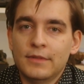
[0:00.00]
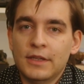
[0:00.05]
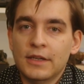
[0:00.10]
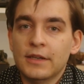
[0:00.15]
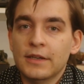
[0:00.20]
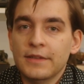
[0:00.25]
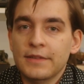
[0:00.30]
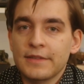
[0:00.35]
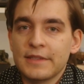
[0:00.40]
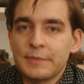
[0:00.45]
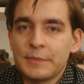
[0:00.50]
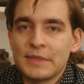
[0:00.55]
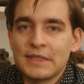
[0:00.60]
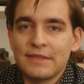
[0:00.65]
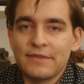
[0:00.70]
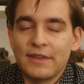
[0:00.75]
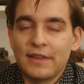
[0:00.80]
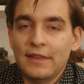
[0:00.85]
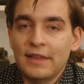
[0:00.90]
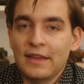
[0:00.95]
gun,
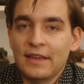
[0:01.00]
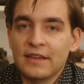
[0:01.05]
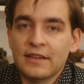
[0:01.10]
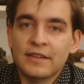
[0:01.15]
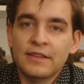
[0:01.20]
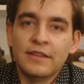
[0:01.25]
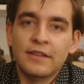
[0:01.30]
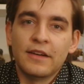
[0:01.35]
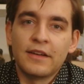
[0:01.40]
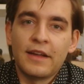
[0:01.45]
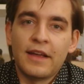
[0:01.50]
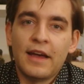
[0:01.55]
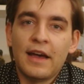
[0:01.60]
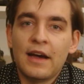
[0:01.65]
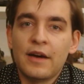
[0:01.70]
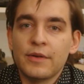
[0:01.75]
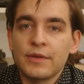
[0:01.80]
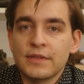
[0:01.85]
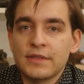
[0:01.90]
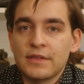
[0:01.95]
specifically gun, not a
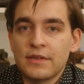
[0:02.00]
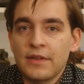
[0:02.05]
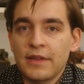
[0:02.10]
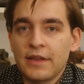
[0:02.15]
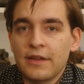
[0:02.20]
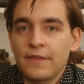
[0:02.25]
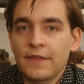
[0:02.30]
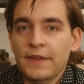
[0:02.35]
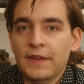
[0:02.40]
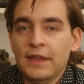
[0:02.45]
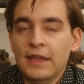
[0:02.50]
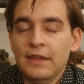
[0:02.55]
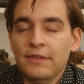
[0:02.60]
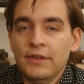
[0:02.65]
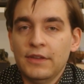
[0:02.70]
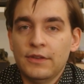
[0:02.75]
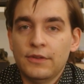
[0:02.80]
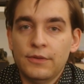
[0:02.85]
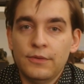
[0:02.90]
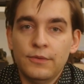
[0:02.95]
howitzer like on the
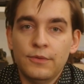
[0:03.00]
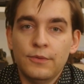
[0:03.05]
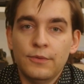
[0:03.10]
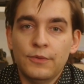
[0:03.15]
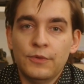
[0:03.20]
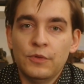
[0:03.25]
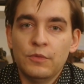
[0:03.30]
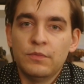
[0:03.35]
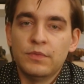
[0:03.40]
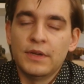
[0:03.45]
KV-2, to